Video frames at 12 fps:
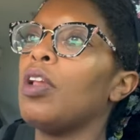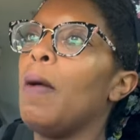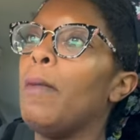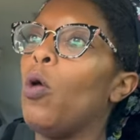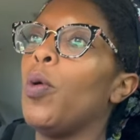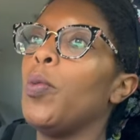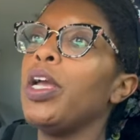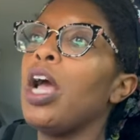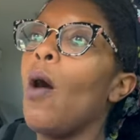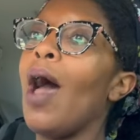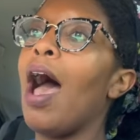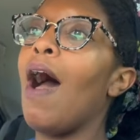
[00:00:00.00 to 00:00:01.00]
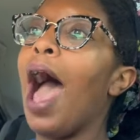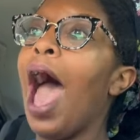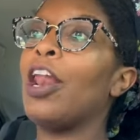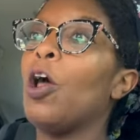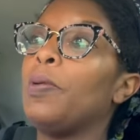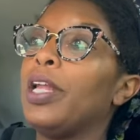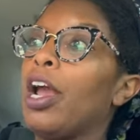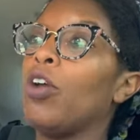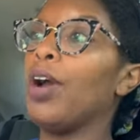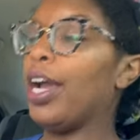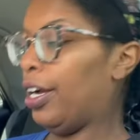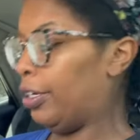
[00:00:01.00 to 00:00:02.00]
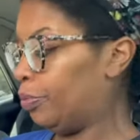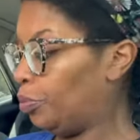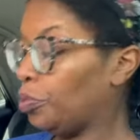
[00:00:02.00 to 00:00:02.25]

but when we go out, I don't play around.